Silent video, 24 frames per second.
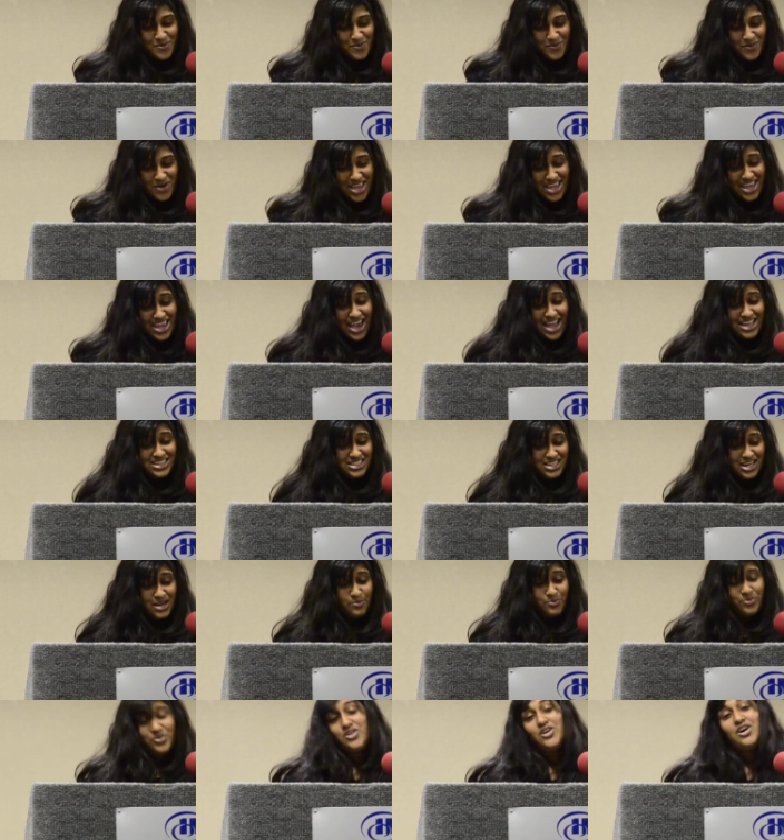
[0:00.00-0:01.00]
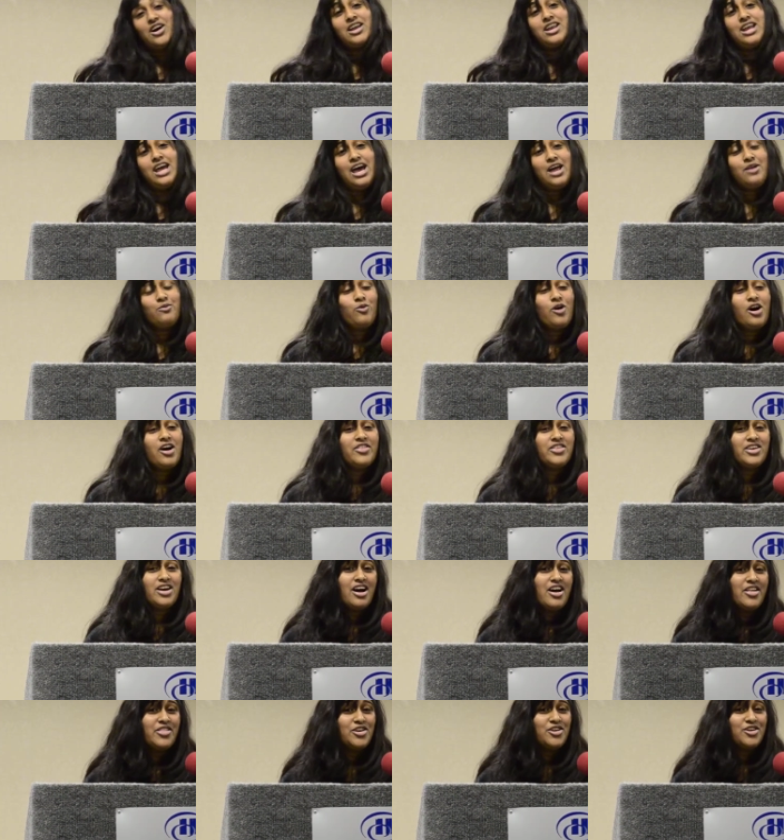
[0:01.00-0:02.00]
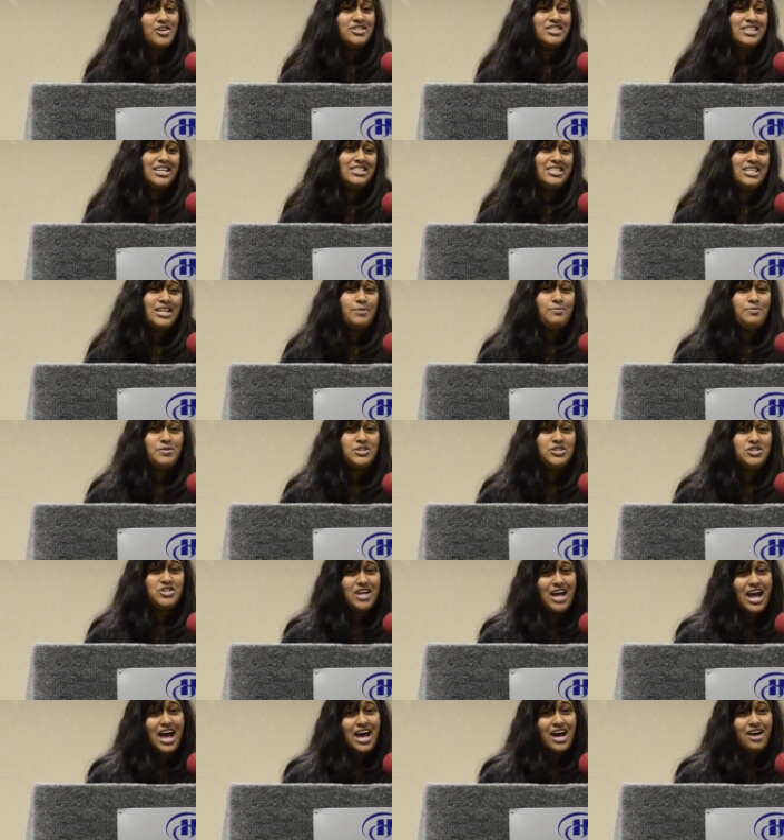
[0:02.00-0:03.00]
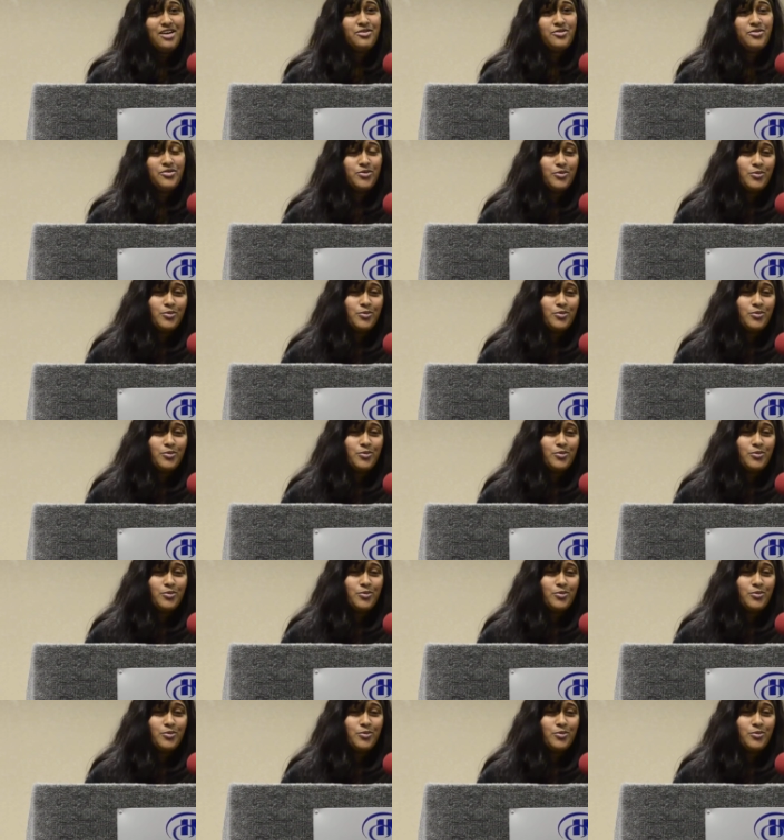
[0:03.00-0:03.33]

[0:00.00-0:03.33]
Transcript: wheat ended up good and while the others ended up as chaff?